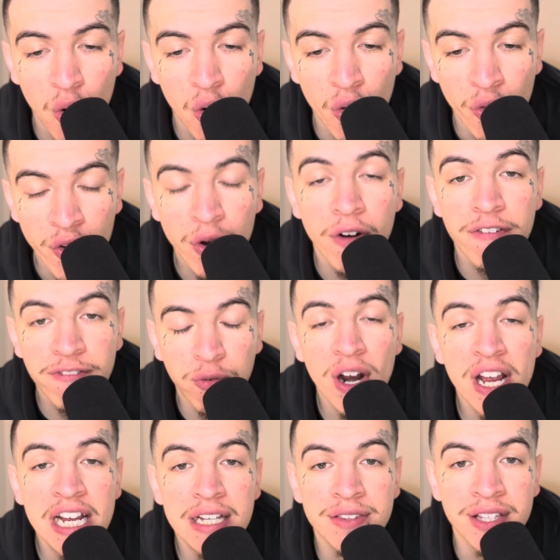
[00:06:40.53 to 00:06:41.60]
They're
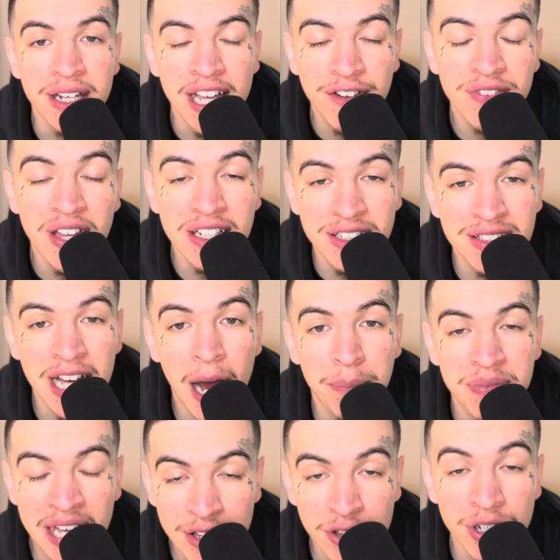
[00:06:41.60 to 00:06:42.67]
afraid that if they stop
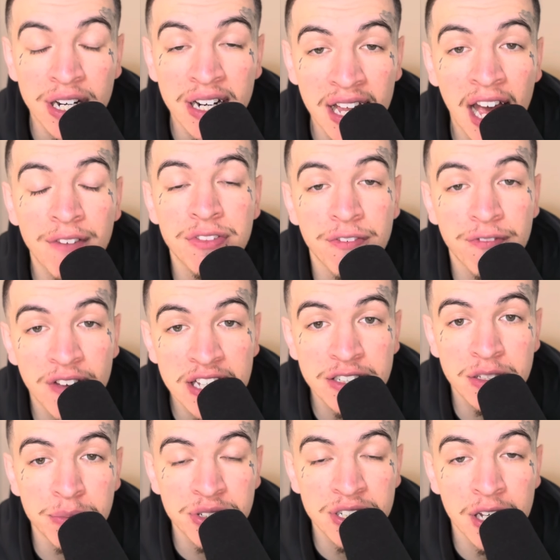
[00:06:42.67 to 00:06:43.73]
that, they're going to have to face
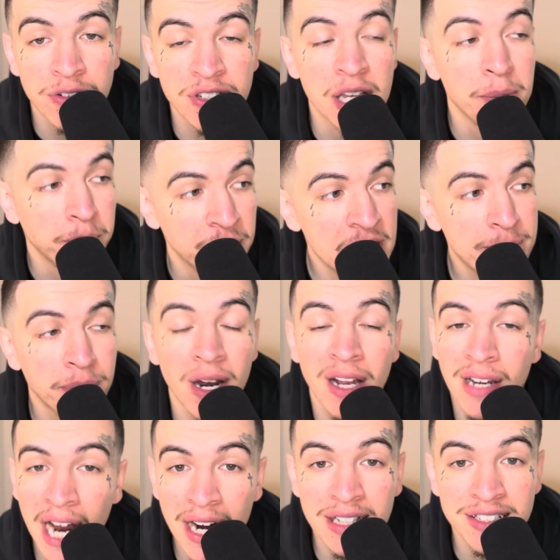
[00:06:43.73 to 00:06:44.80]
themselves. And people a
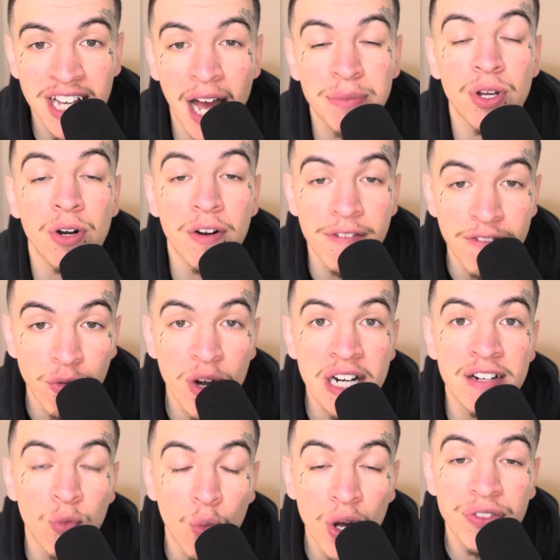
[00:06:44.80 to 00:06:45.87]
lot of times are afraid
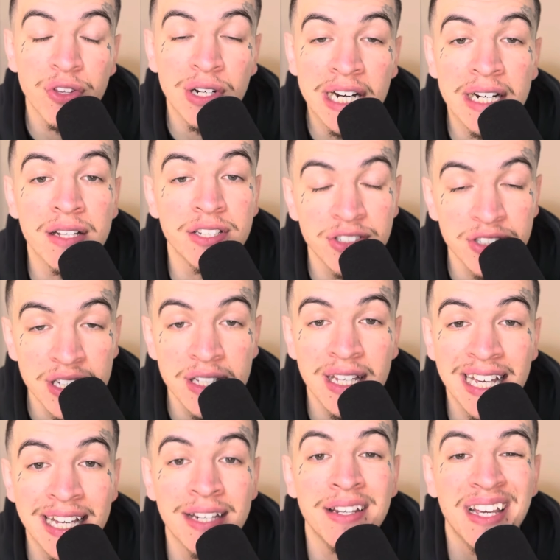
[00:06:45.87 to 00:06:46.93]
of what they're going to see
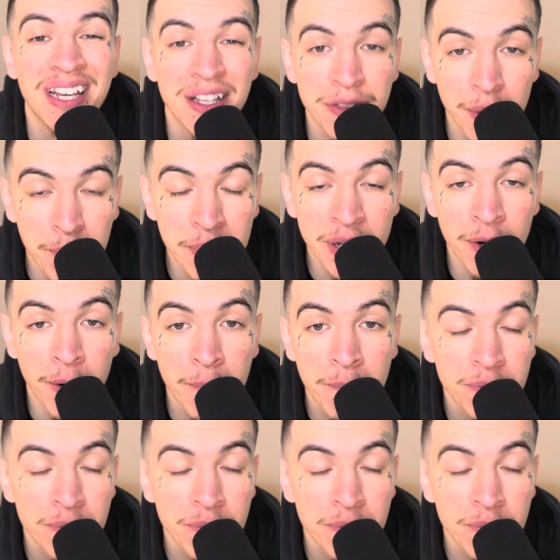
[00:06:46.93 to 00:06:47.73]
in the mirror.